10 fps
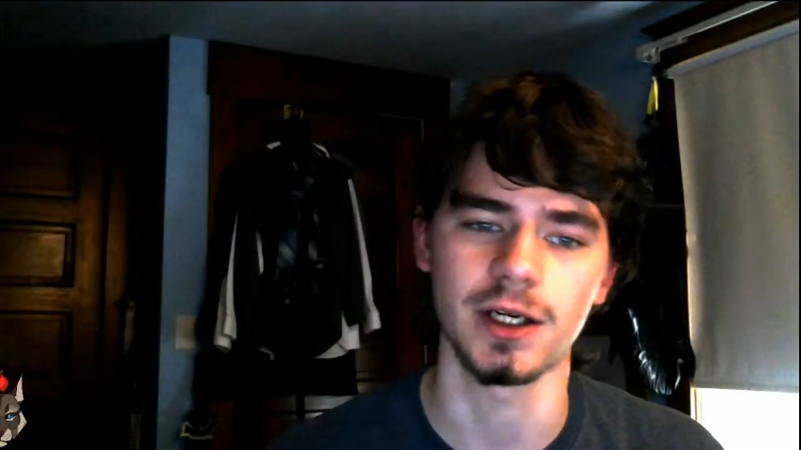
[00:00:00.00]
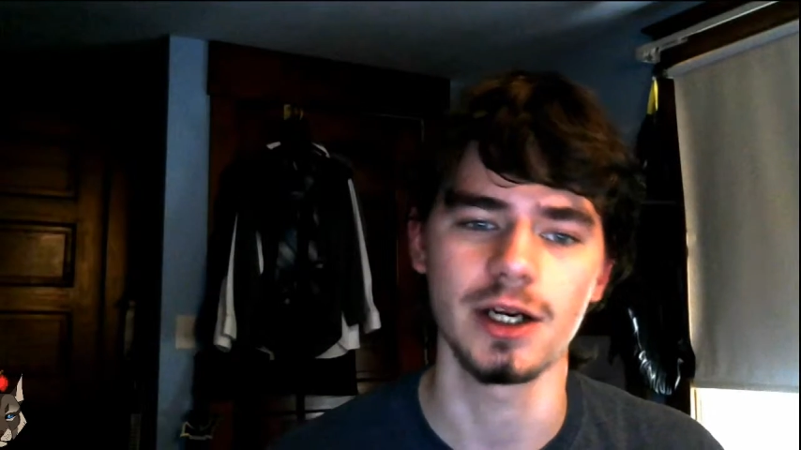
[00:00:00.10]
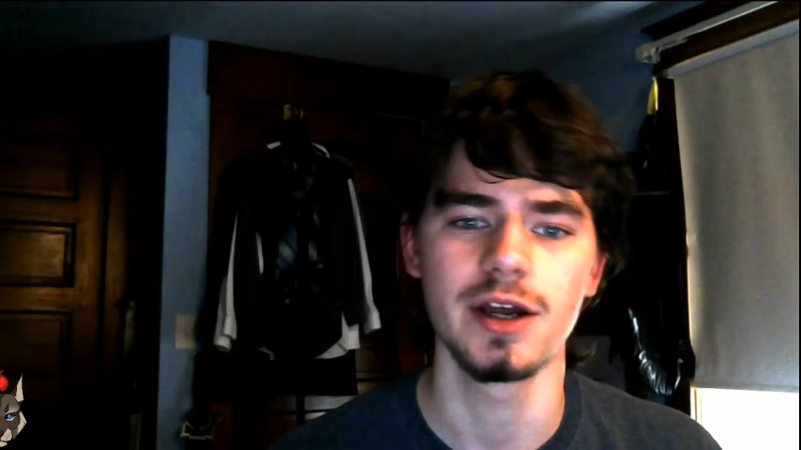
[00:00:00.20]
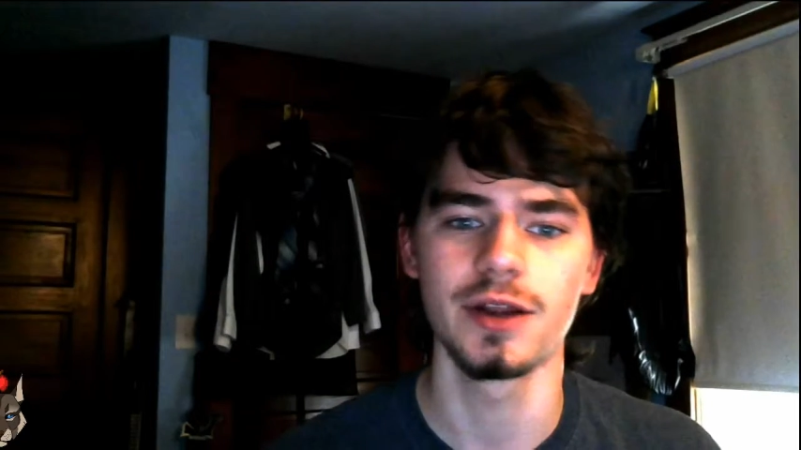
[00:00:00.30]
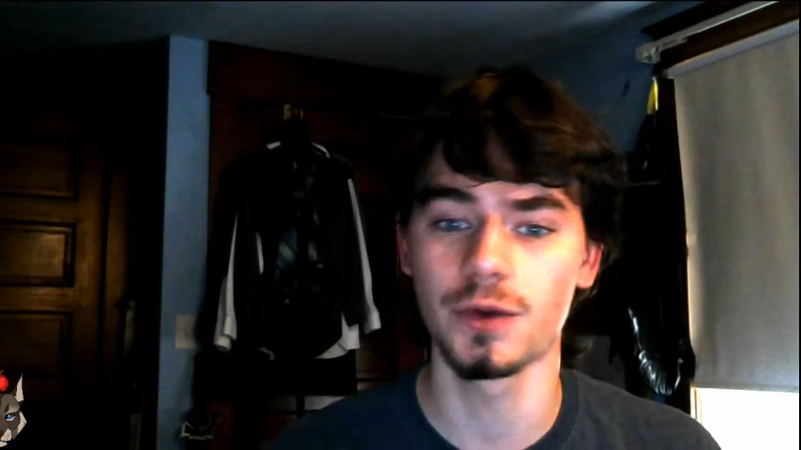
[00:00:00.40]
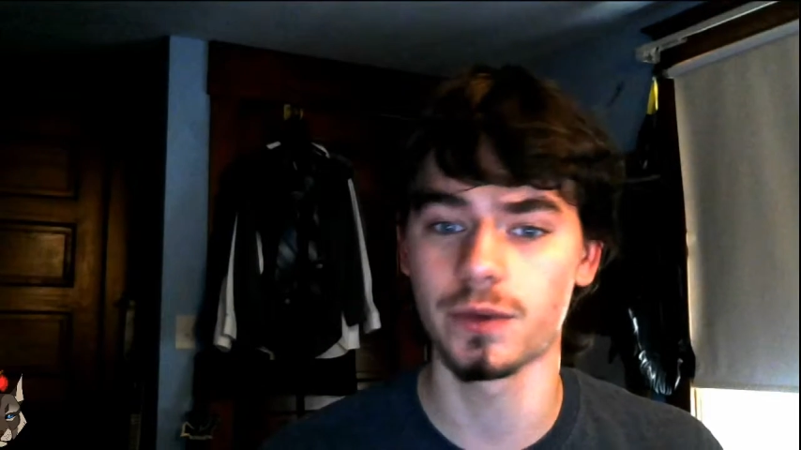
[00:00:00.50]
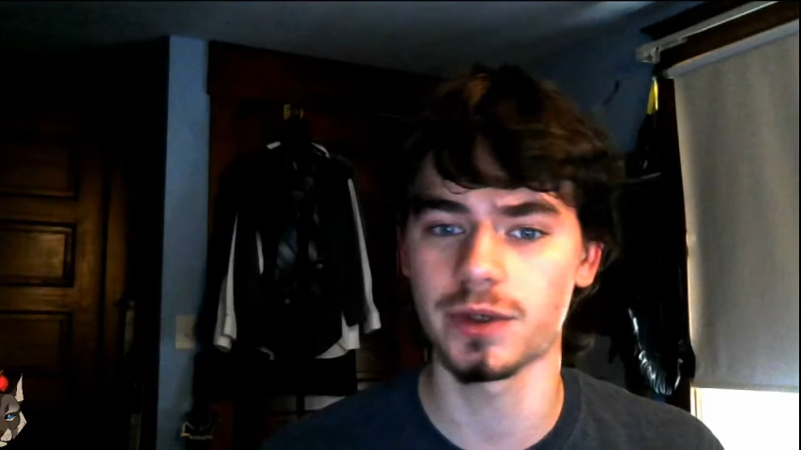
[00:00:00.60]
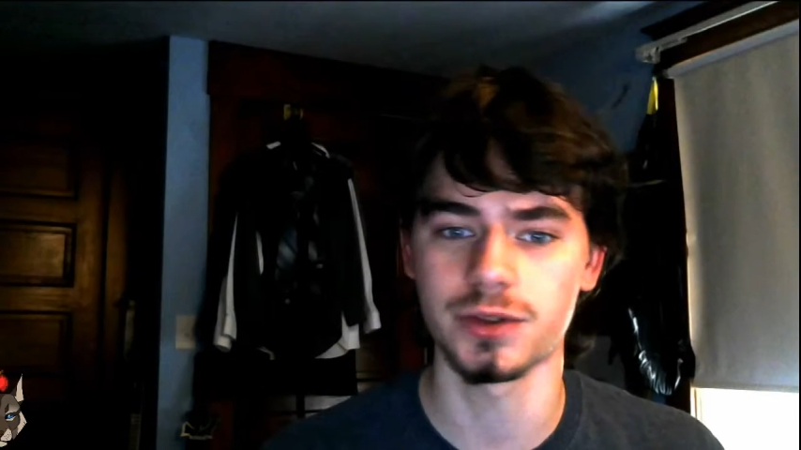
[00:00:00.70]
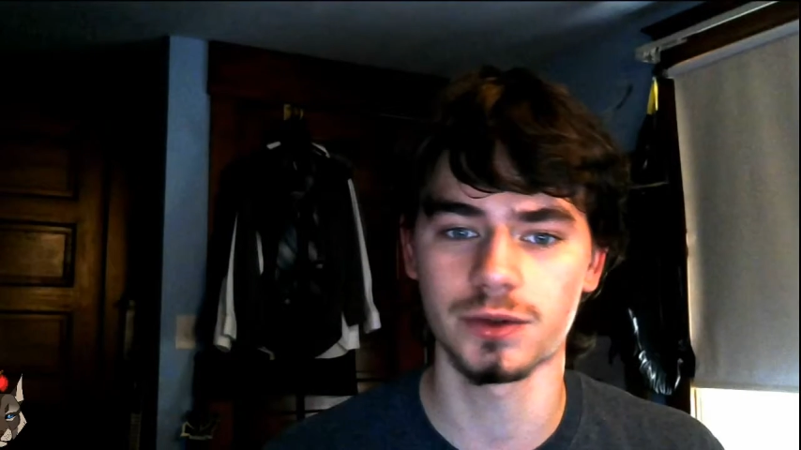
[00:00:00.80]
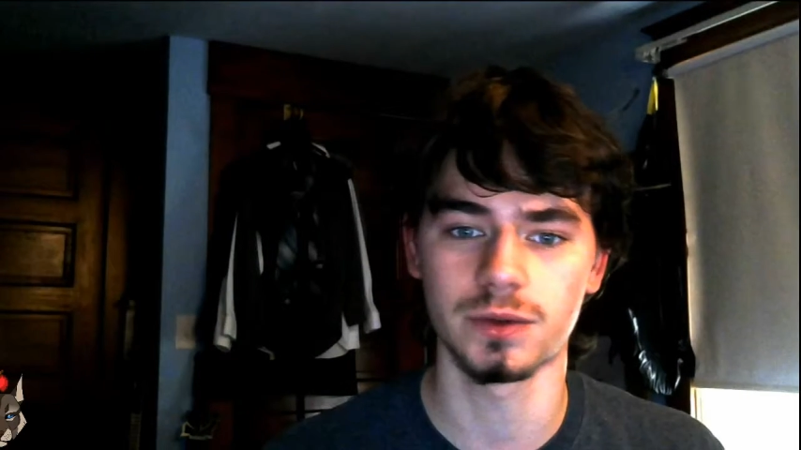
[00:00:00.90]
The original
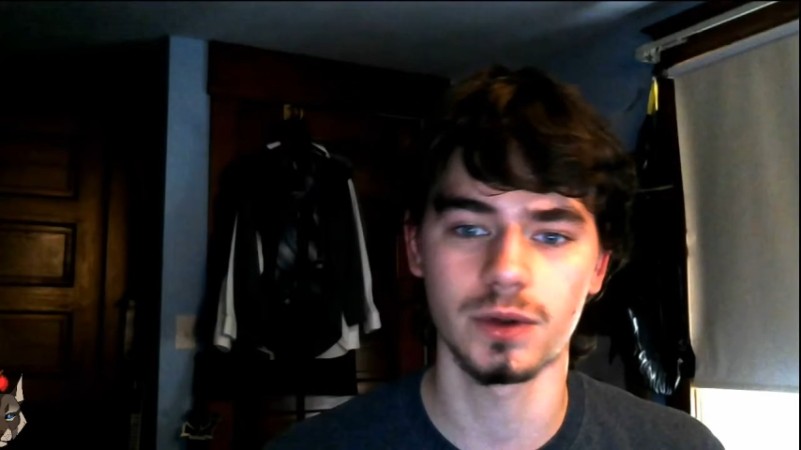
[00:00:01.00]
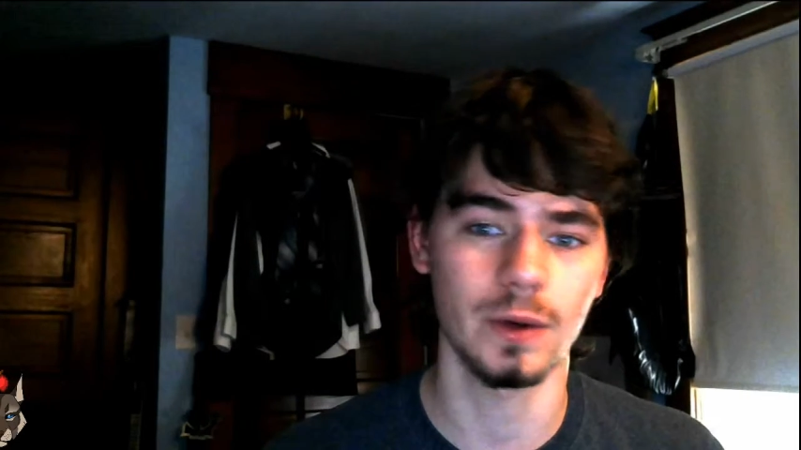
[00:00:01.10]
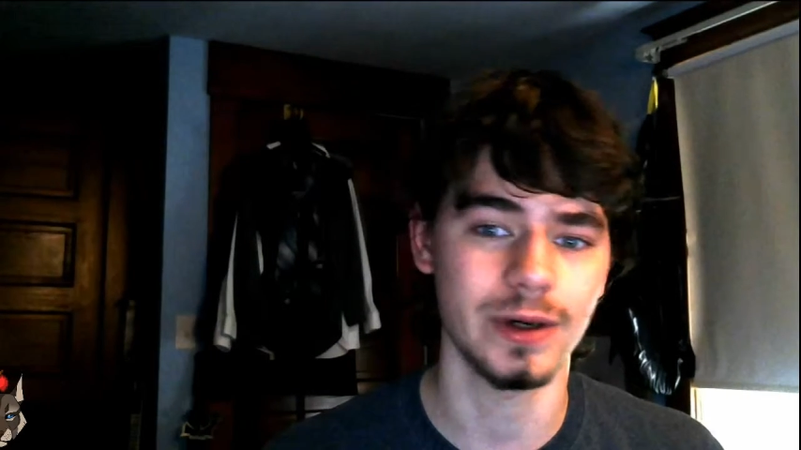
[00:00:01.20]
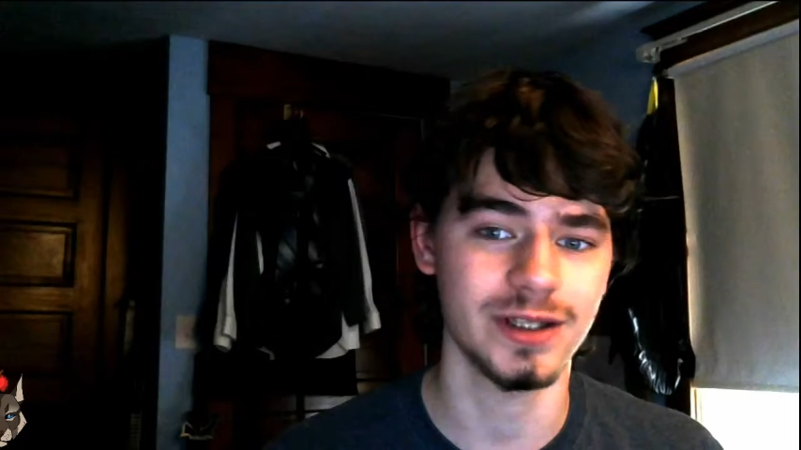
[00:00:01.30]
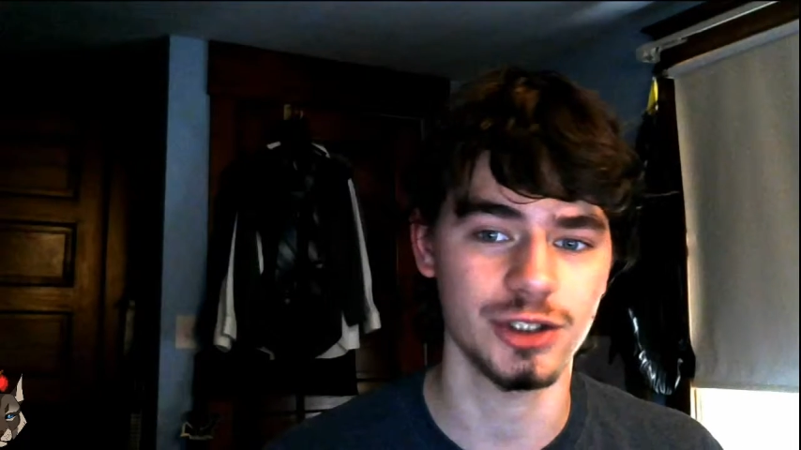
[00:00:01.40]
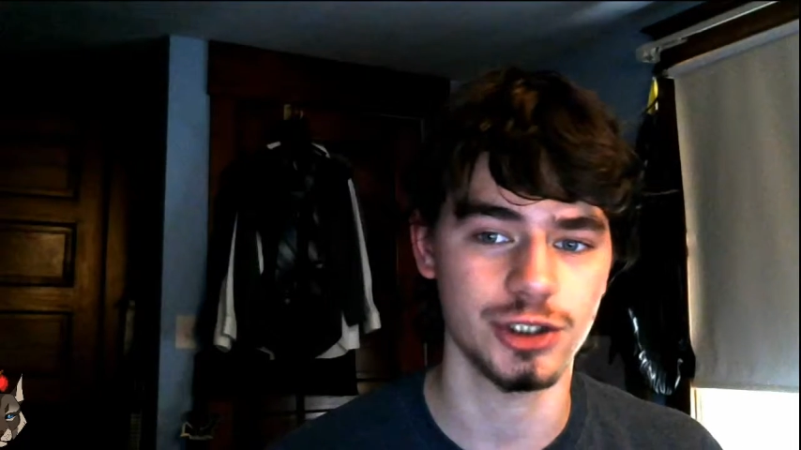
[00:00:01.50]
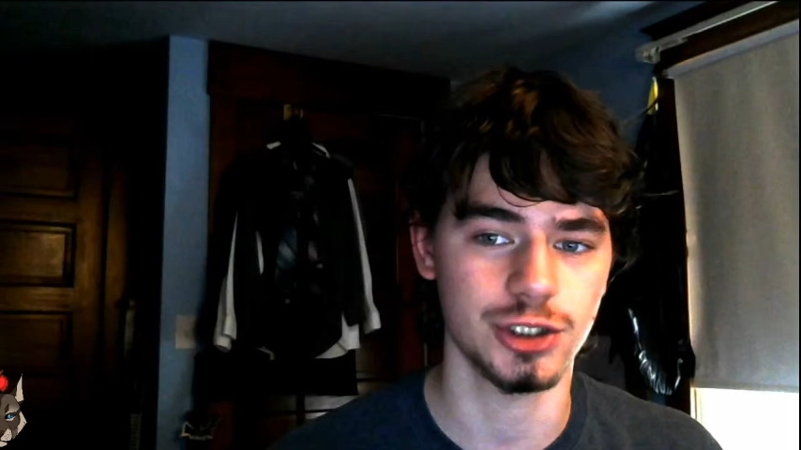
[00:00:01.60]
recording that showed